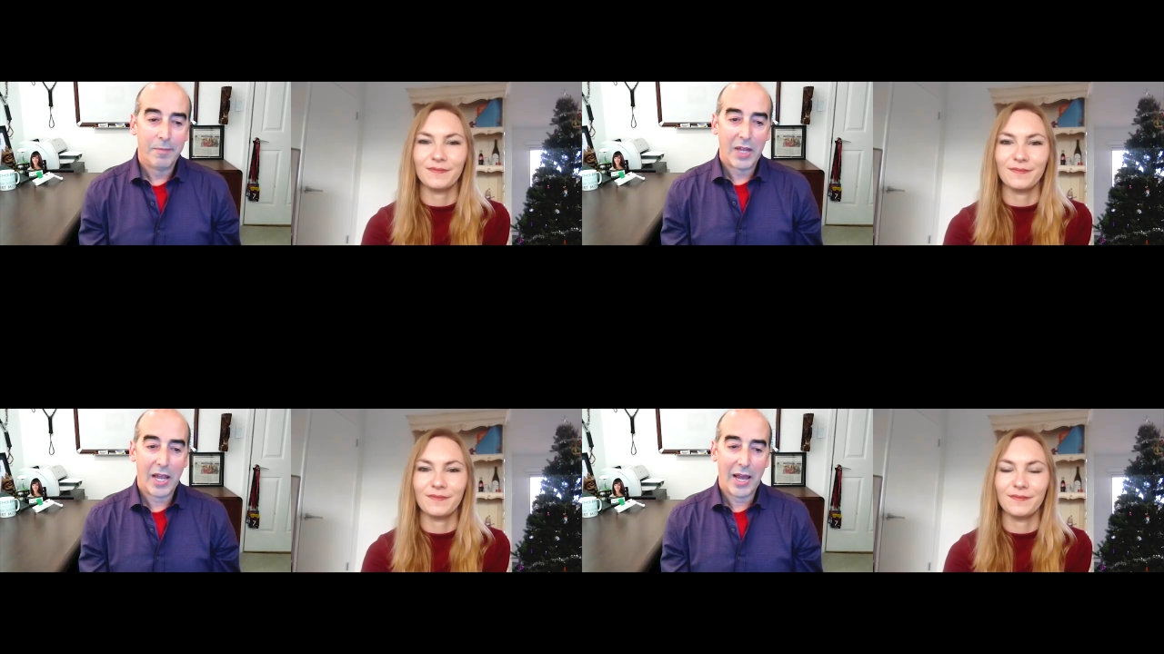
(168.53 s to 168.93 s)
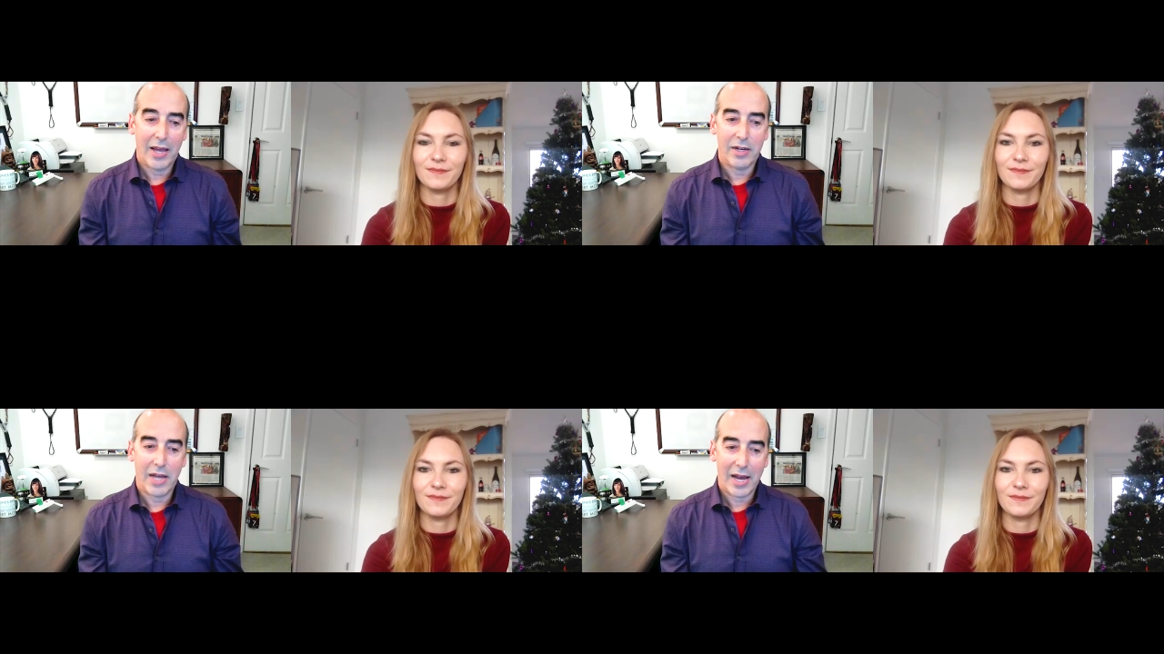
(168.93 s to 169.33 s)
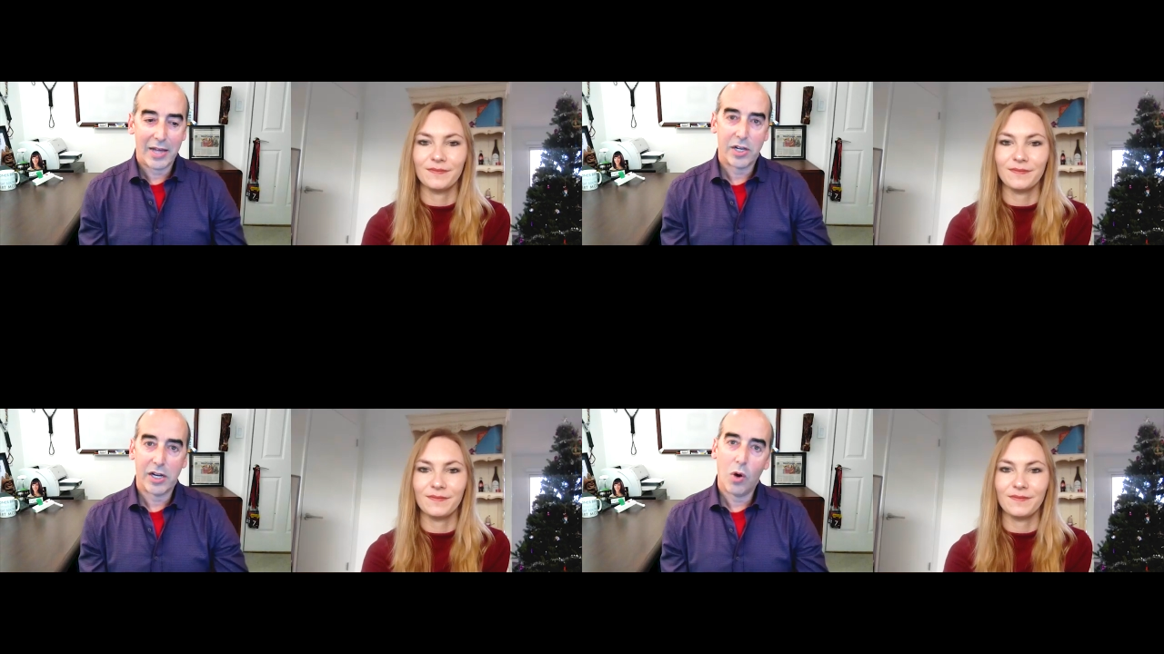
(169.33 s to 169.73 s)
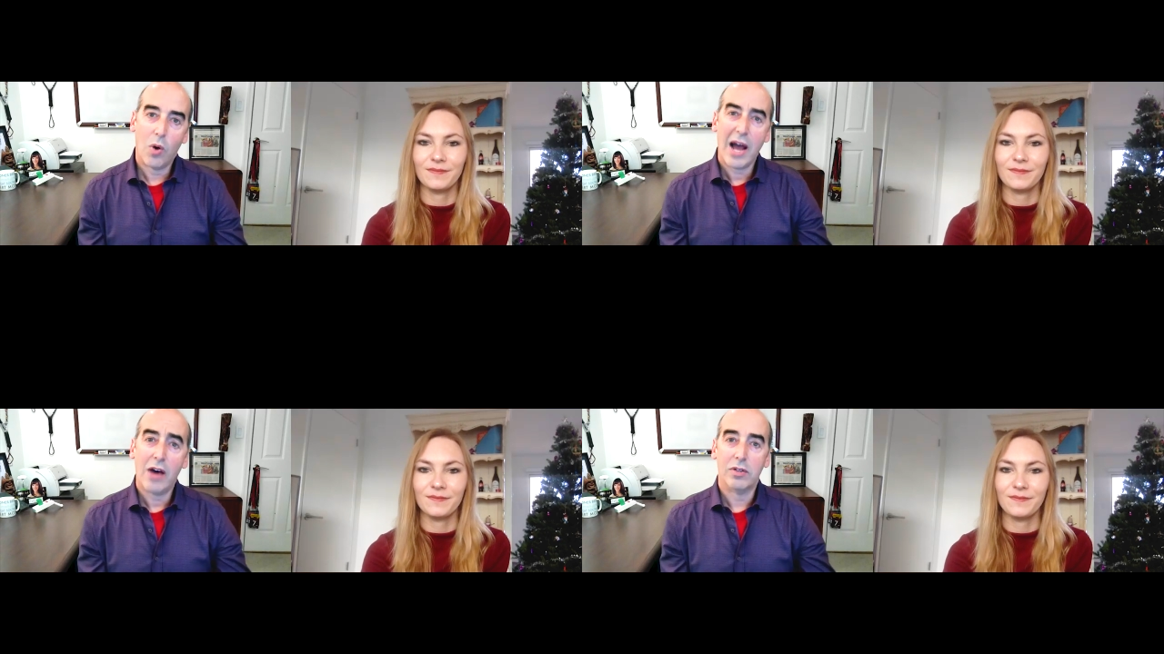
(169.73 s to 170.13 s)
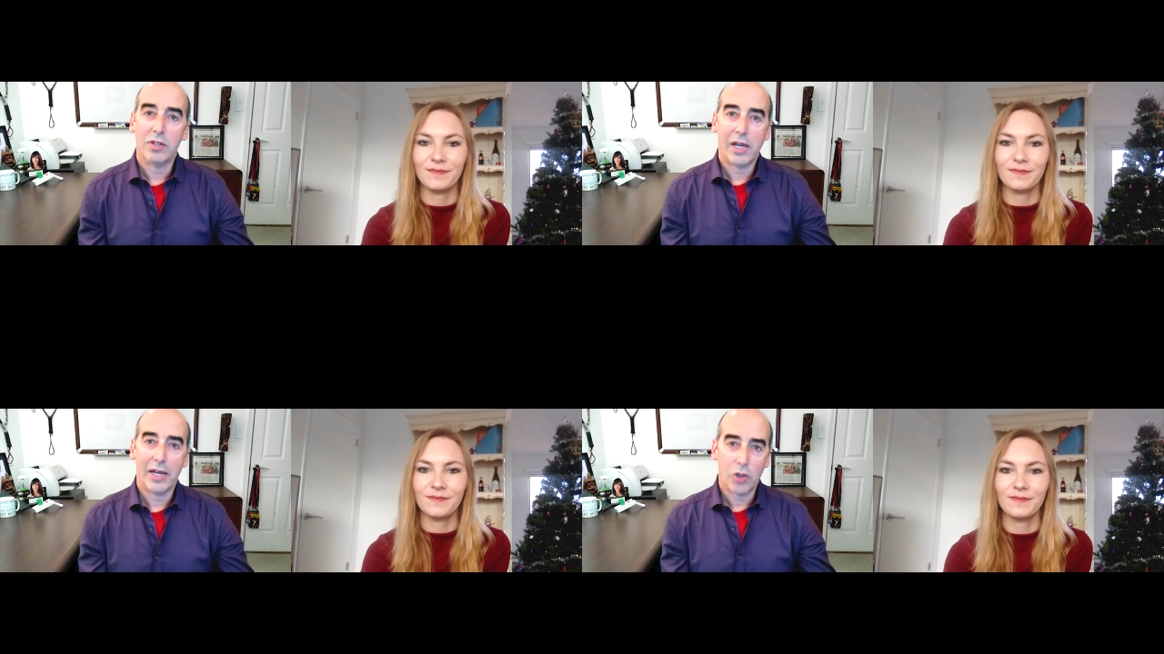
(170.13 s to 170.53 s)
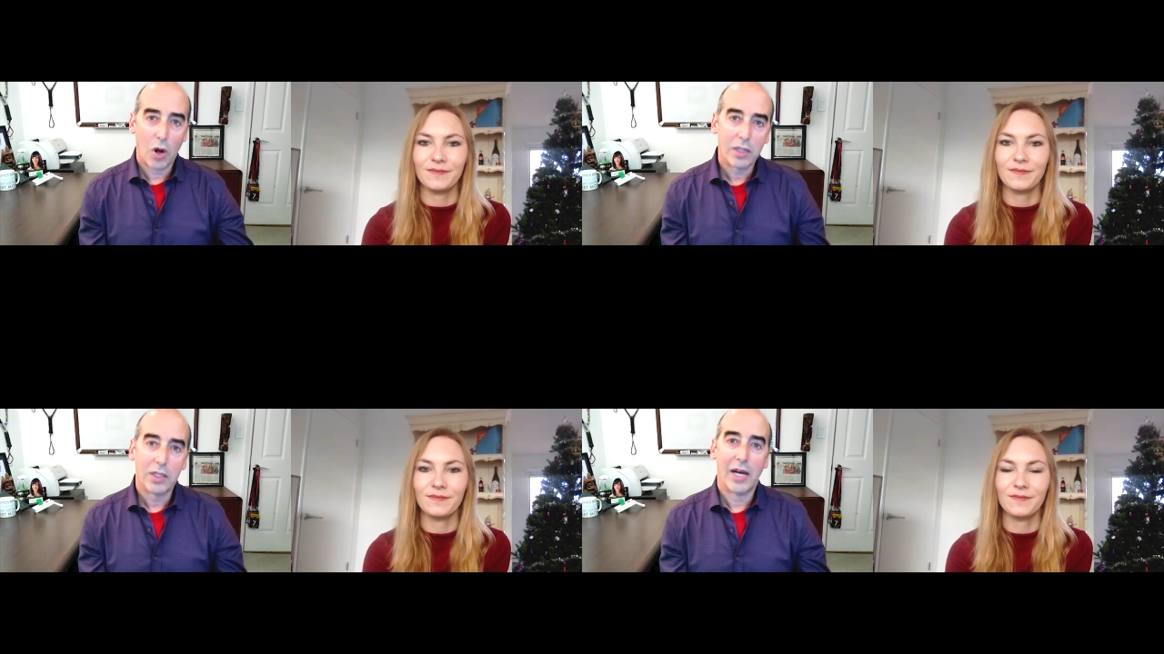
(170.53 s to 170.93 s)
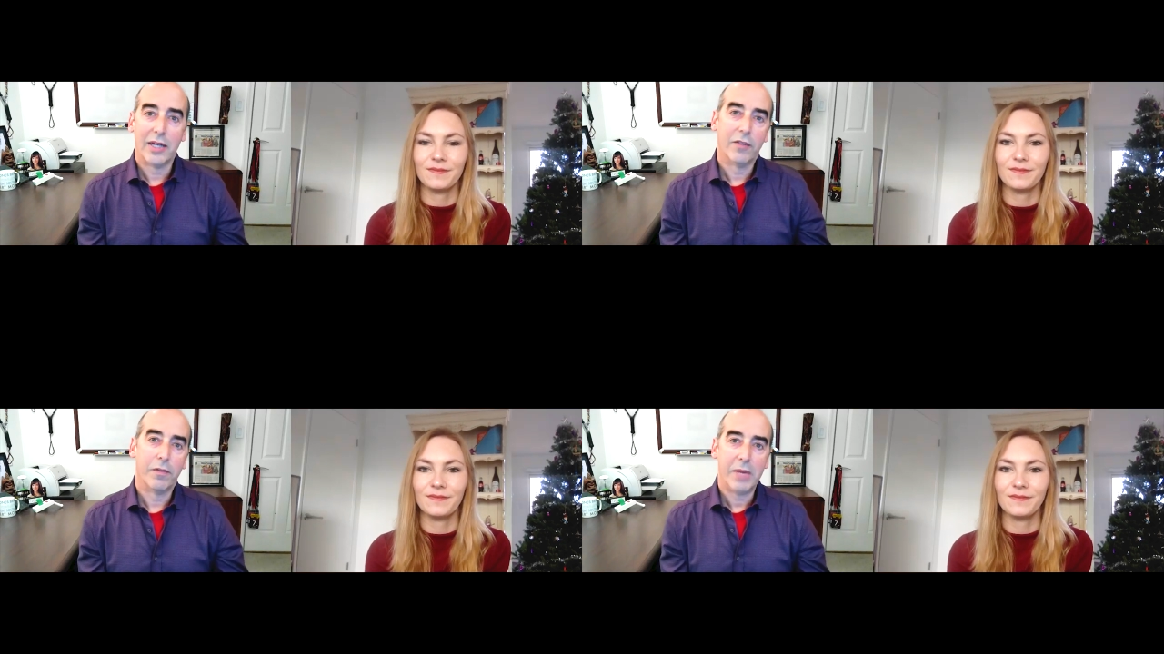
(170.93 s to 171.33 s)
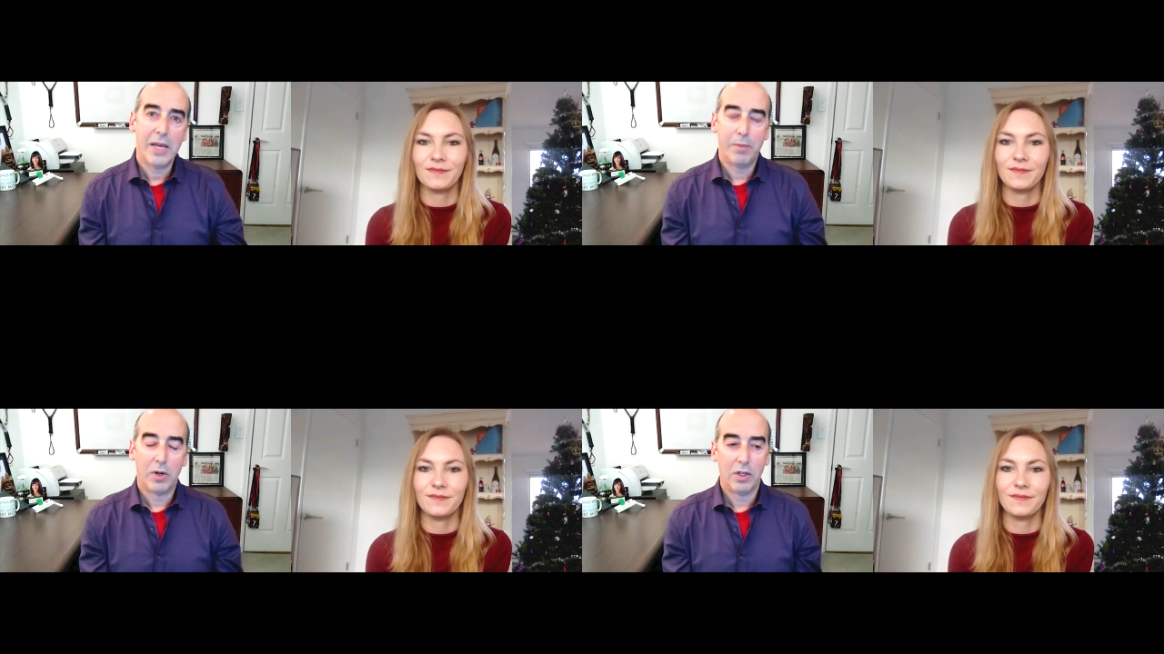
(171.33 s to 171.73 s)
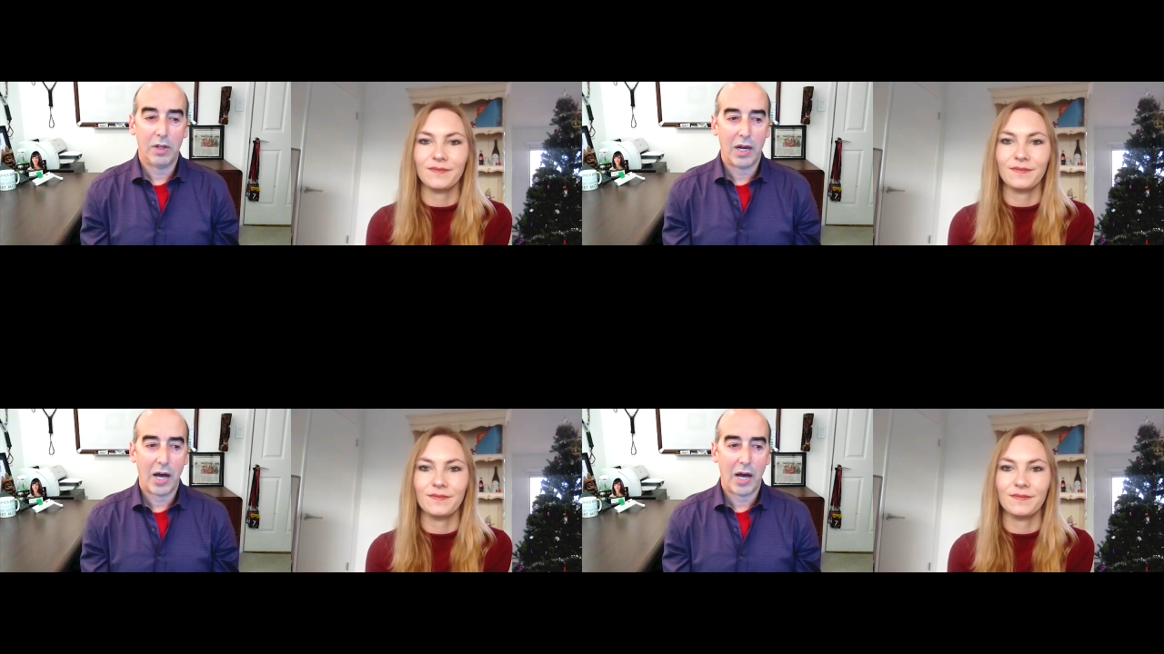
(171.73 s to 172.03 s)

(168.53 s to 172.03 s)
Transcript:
Speaker 1: And as I go out and talk to a lot of different people,